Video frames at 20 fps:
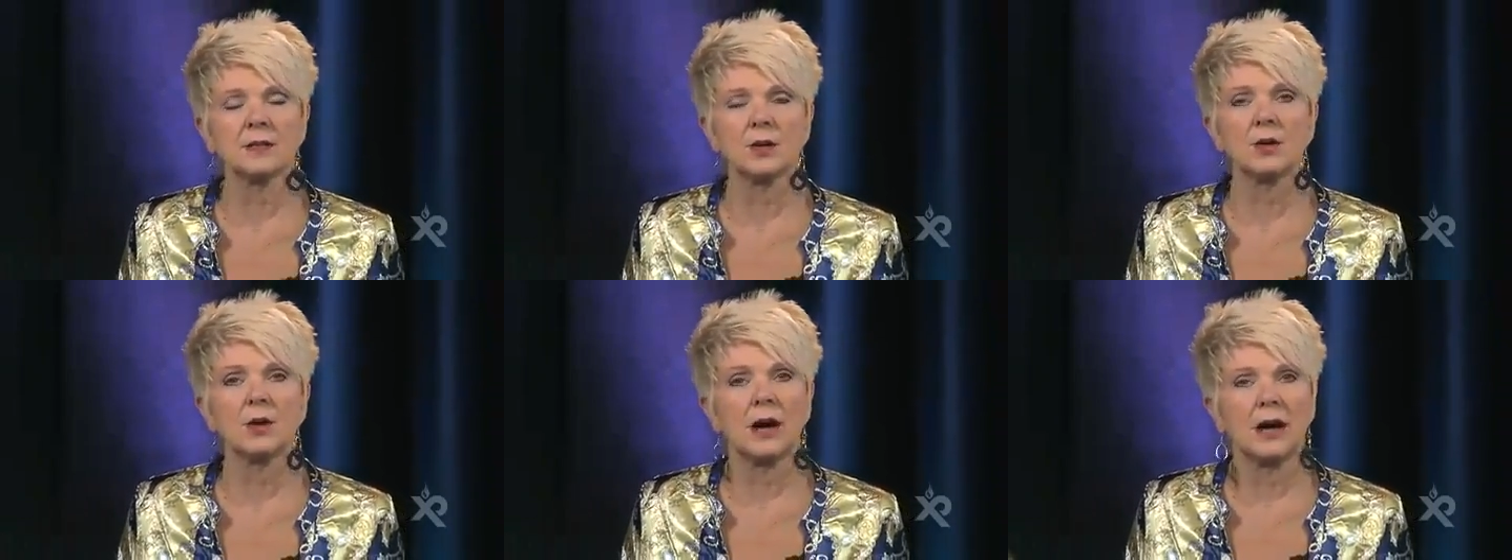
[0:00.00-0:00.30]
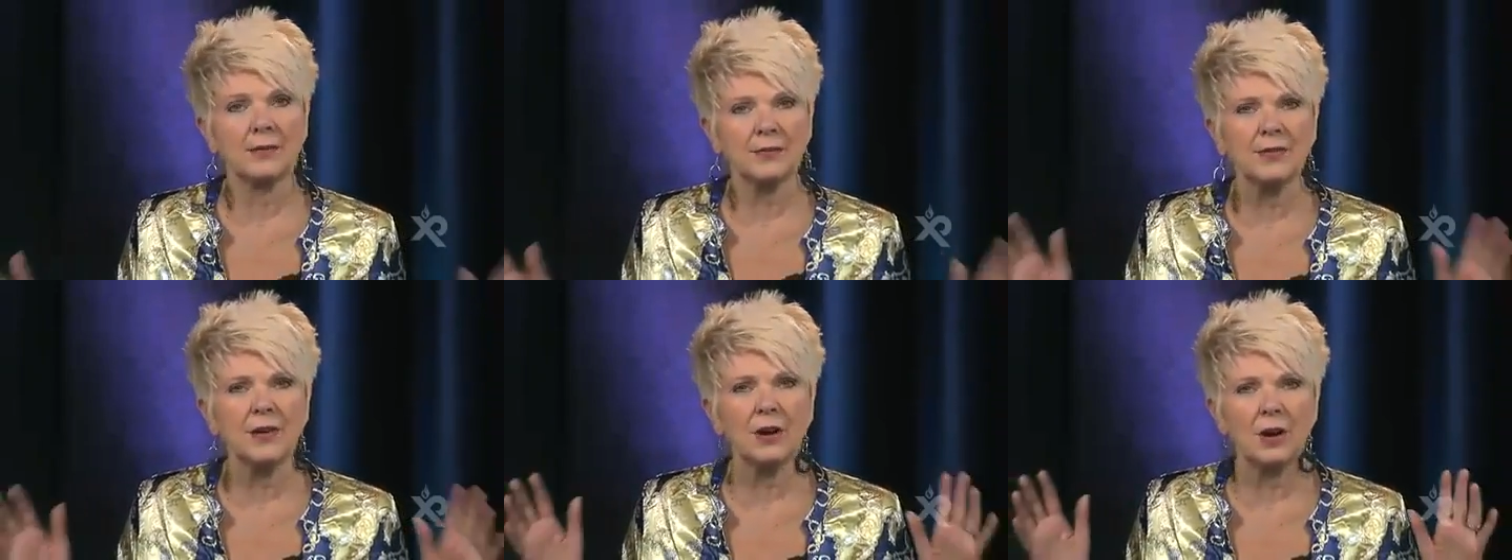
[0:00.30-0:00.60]
So
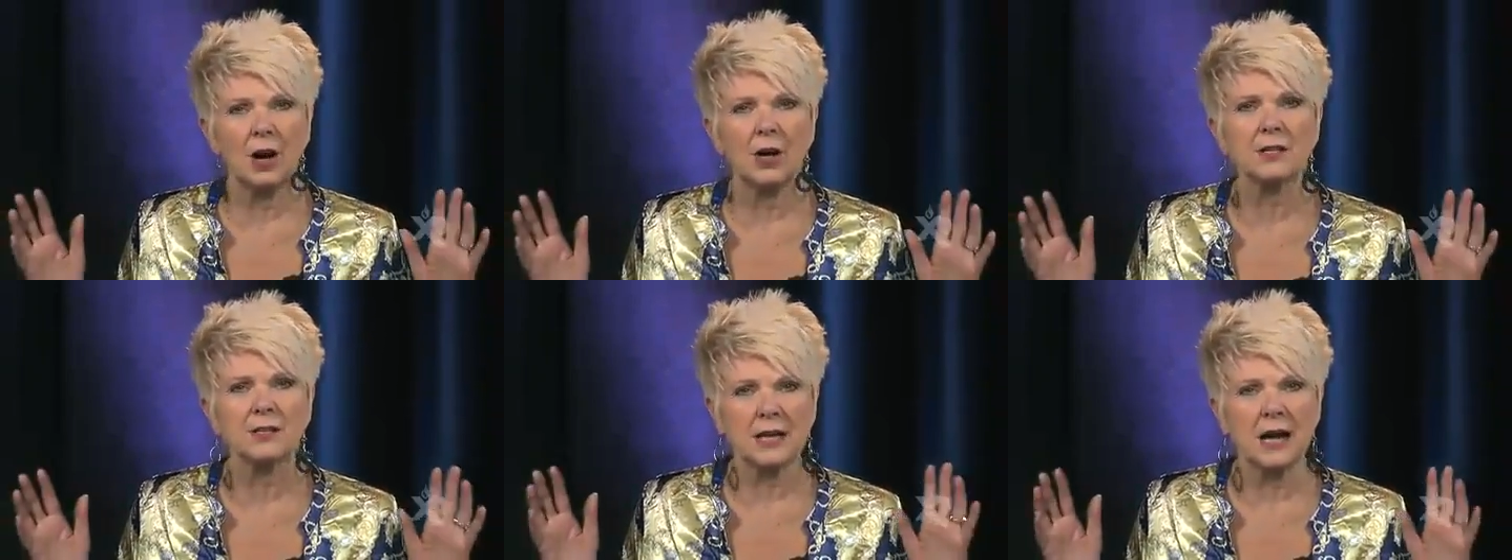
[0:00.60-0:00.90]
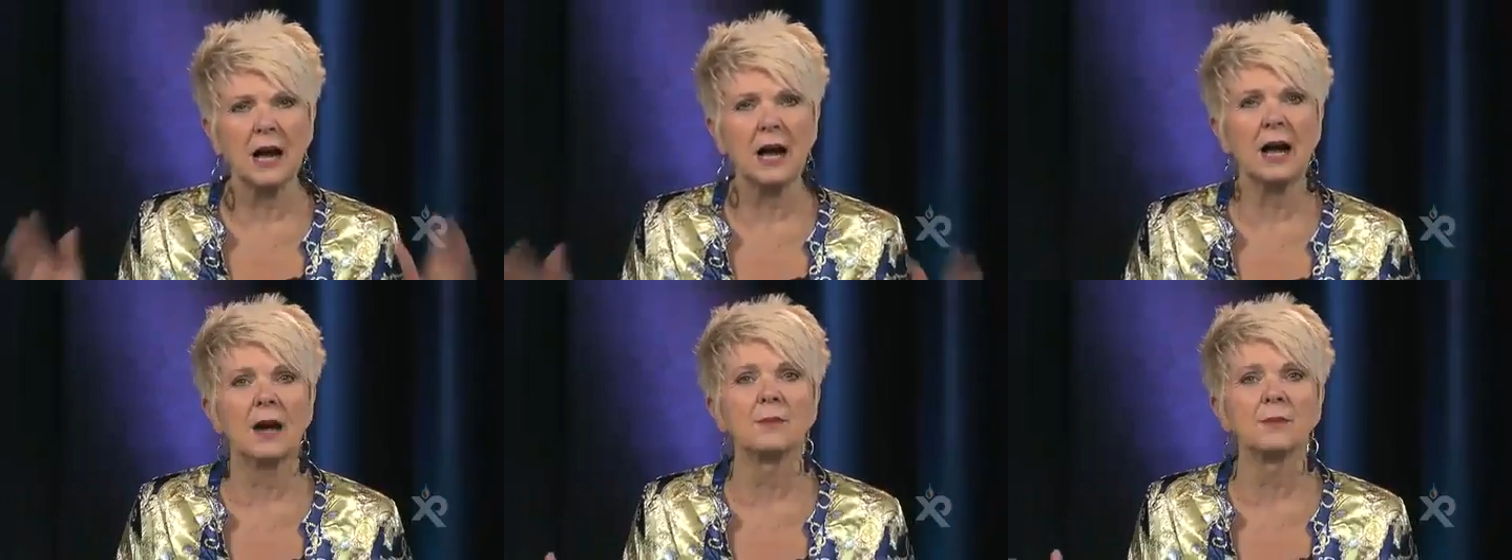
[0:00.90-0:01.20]
there are
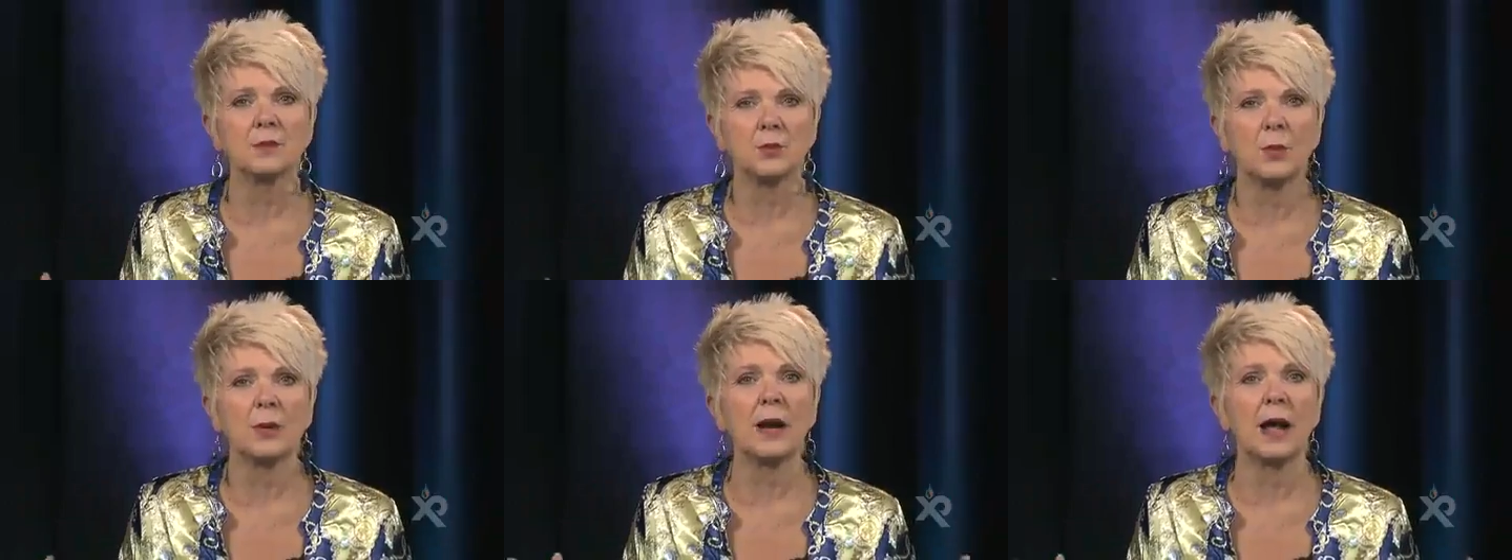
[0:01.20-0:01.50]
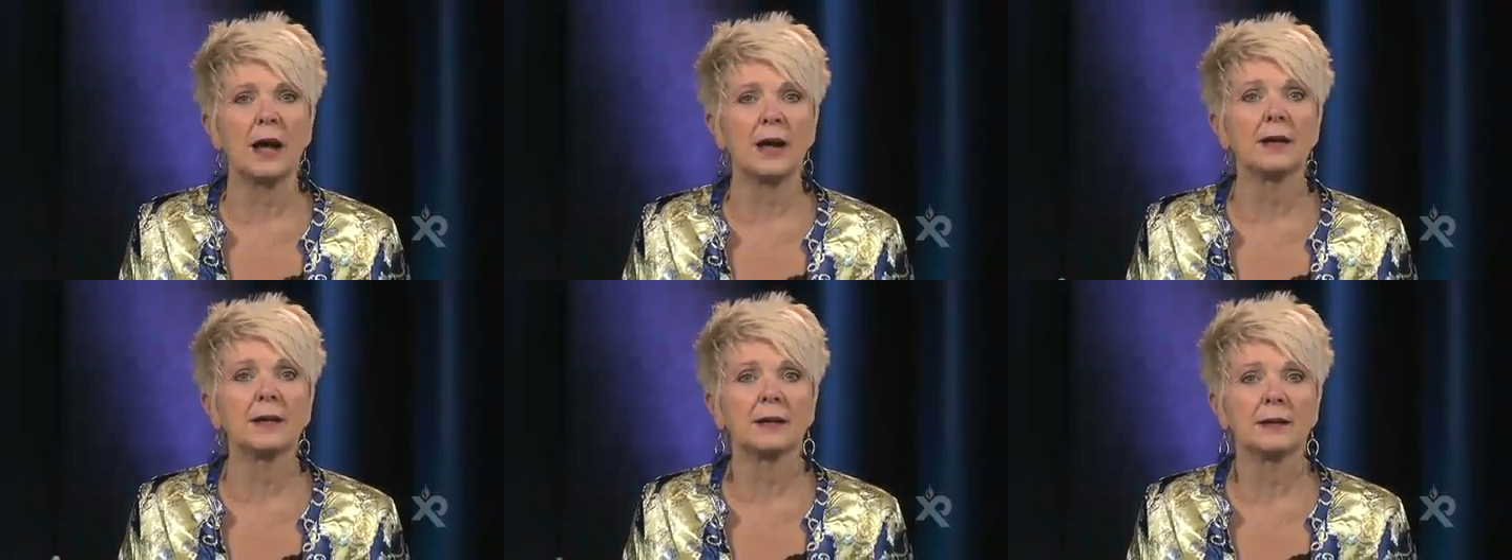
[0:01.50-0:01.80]
times when
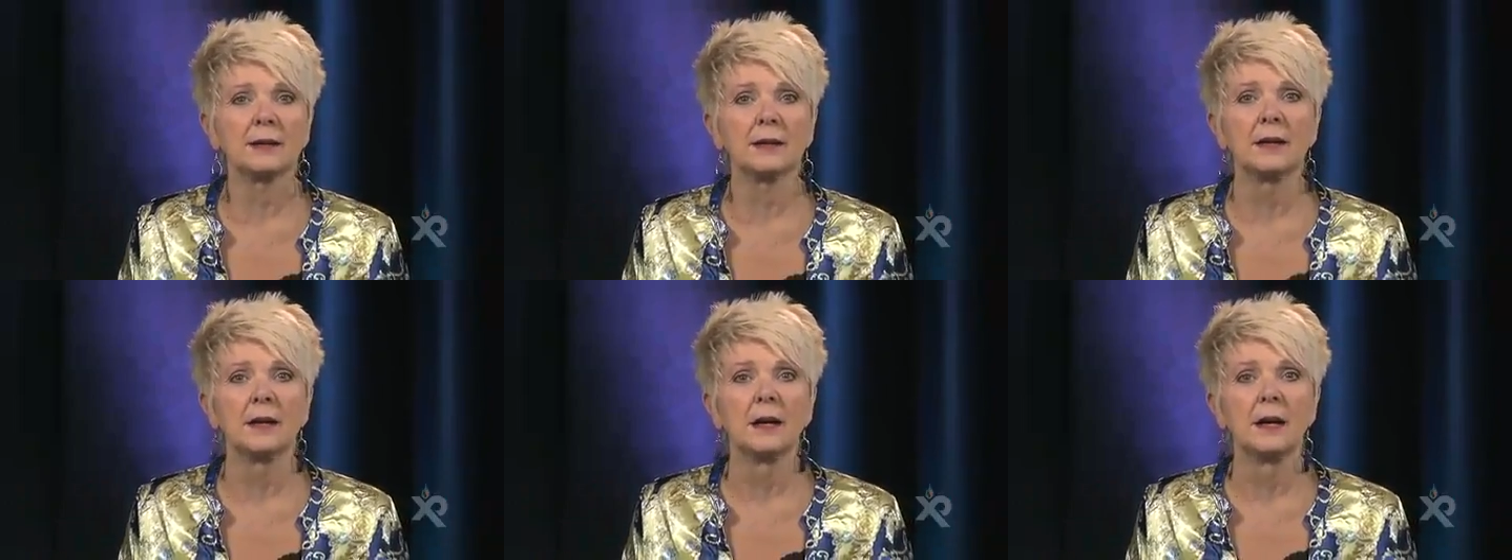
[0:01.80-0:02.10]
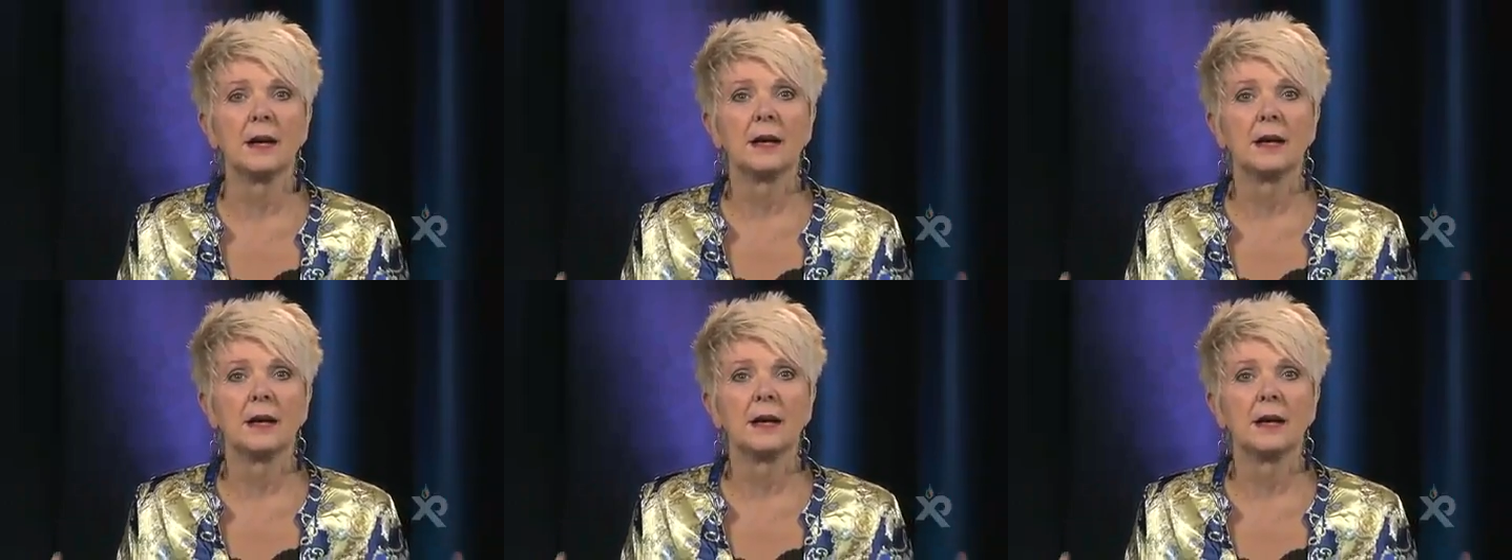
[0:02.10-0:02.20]
I can